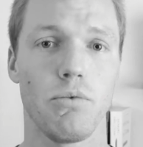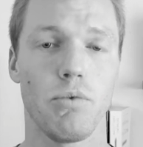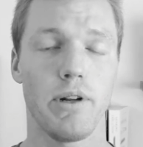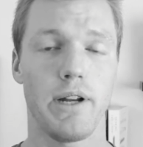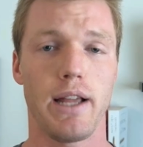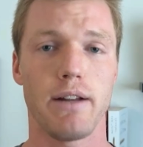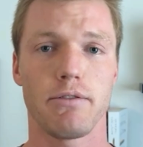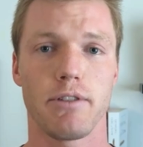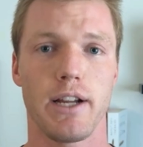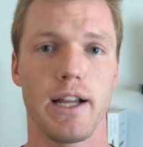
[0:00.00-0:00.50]

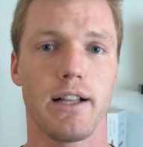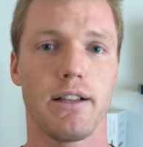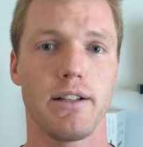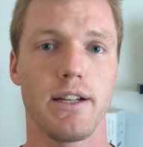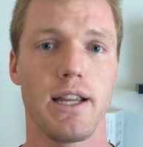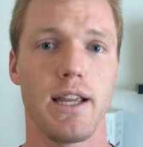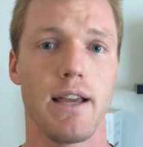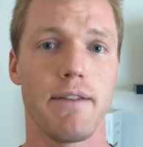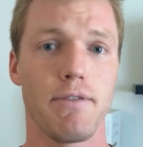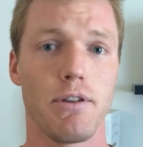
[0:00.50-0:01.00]
when in
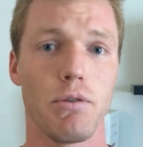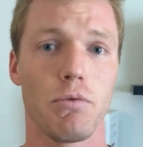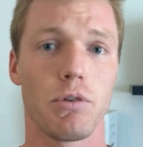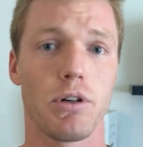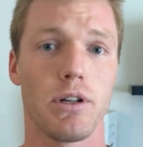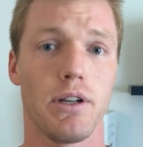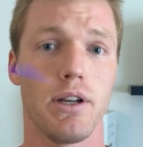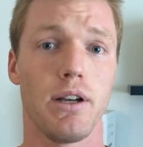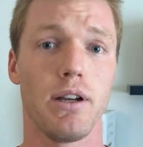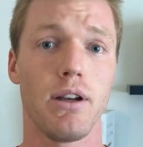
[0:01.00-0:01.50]
reality, if you were
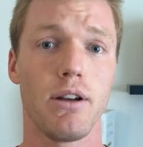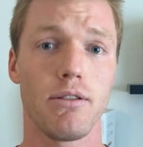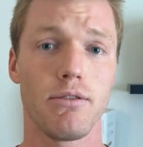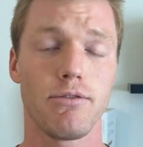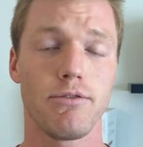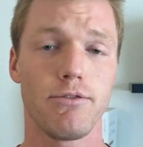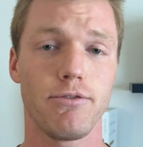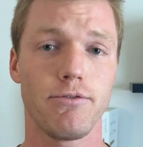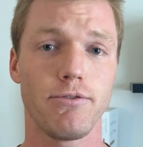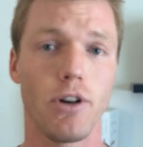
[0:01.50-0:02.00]
to
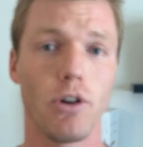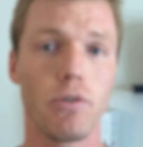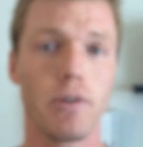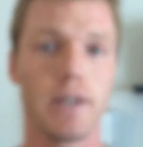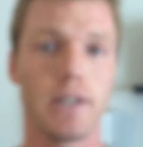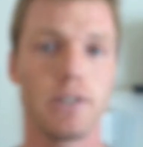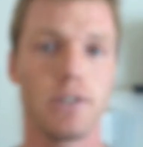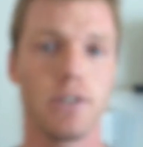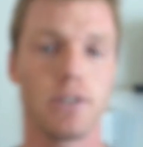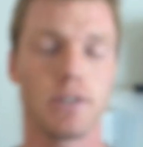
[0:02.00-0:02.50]

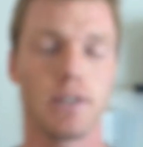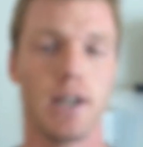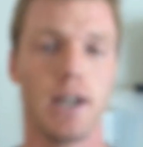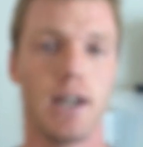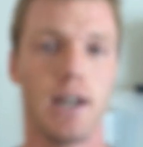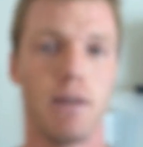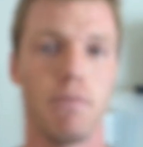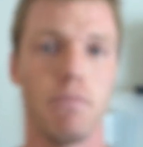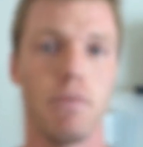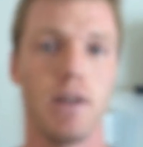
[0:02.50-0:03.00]
focus your
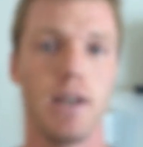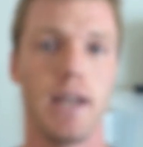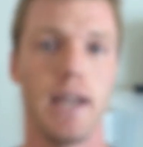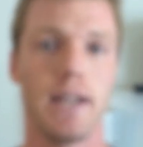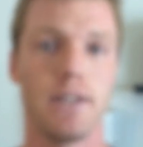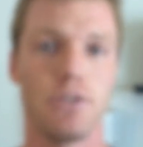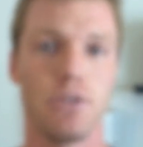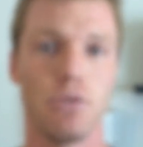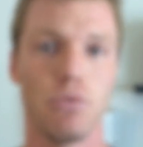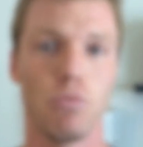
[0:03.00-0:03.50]
time
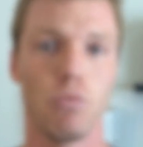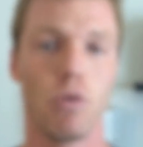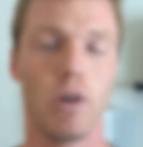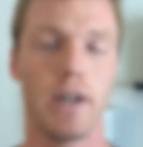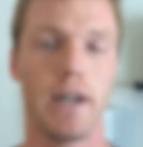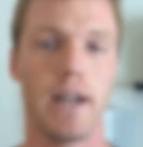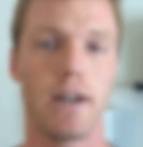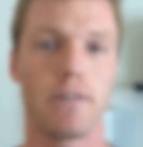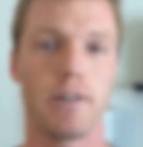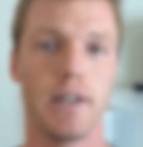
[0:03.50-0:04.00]
into
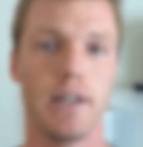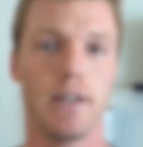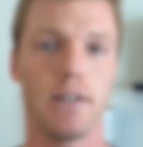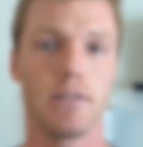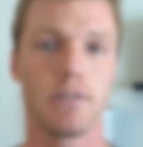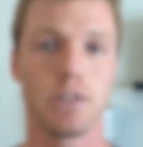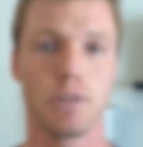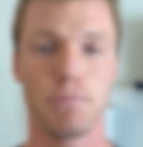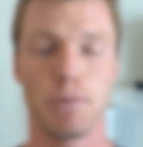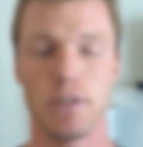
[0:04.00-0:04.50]
one area,
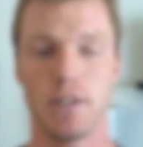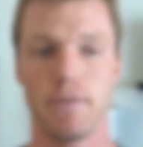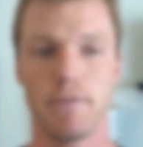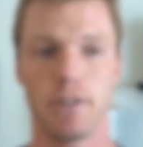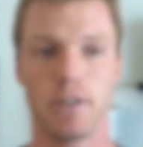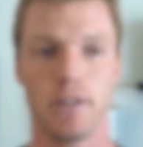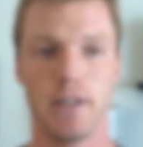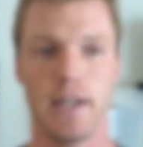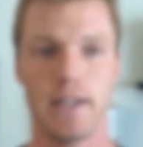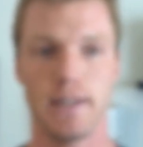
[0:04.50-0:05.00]

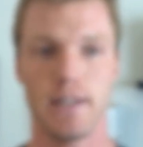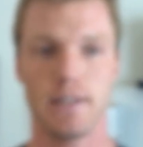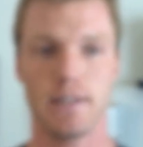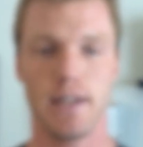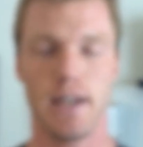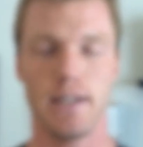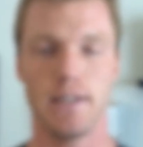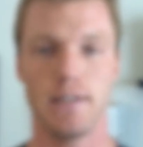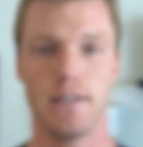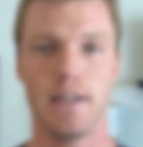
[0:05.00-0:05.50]
specifically in this
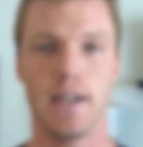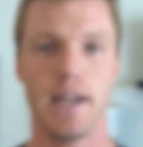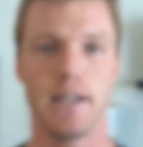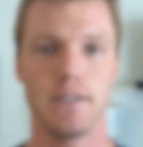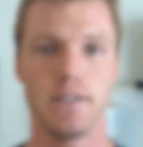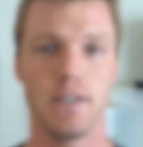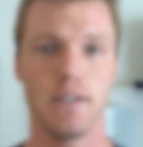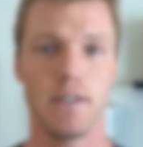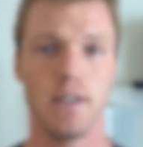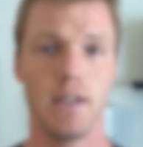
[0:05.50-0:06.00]
case, the
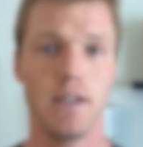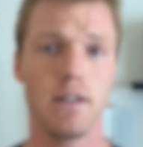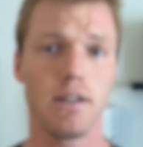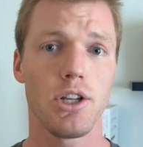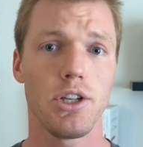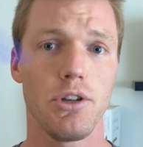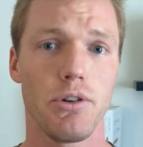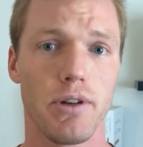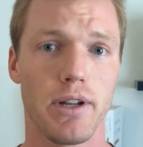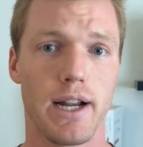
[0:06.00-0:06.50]
ACT,
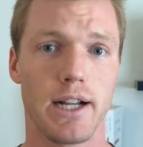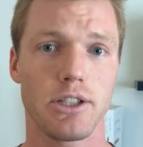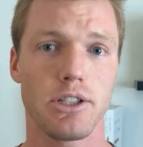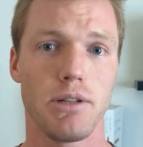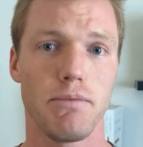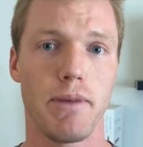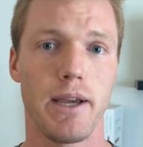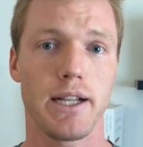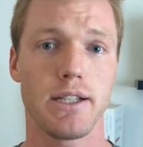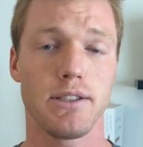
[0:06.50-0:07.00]
you could
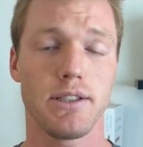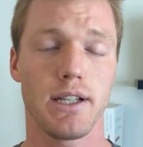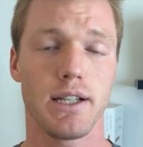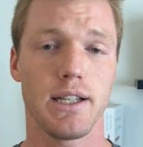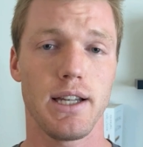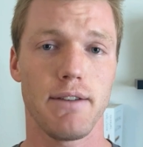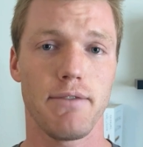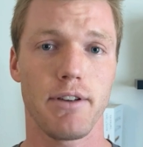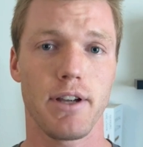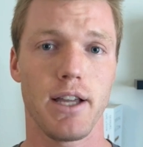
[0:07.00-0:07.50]
actually make
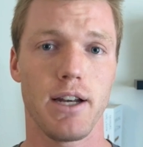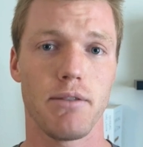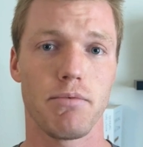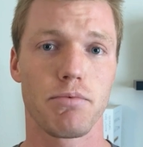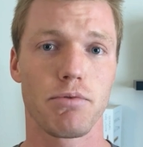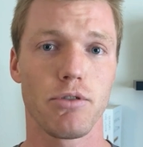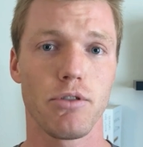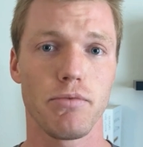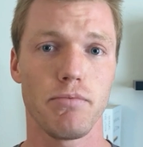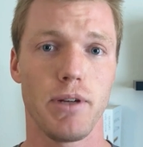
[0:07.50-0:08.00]
significant
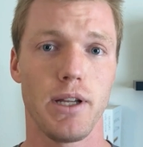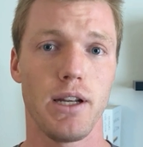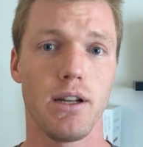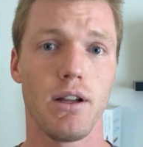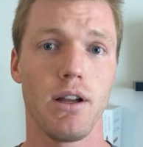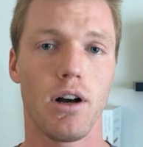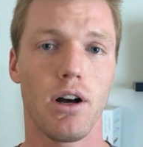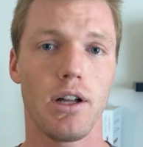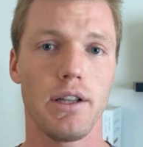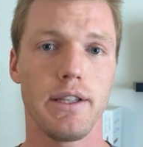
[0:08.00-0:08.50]
improvement
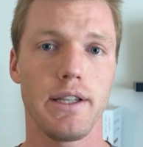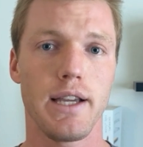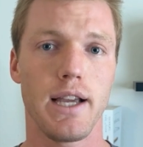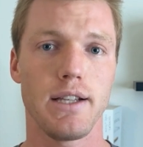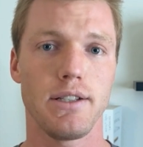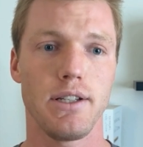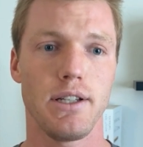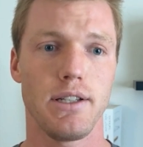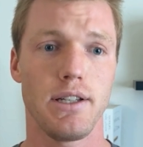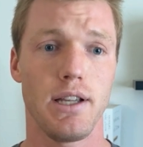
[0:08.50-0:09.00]
on the
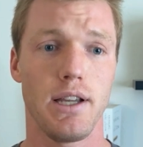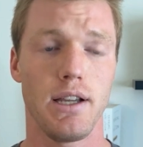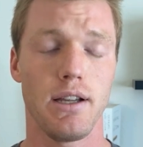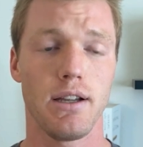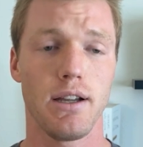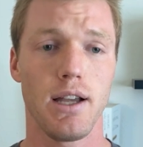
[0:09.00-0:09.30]
ACT.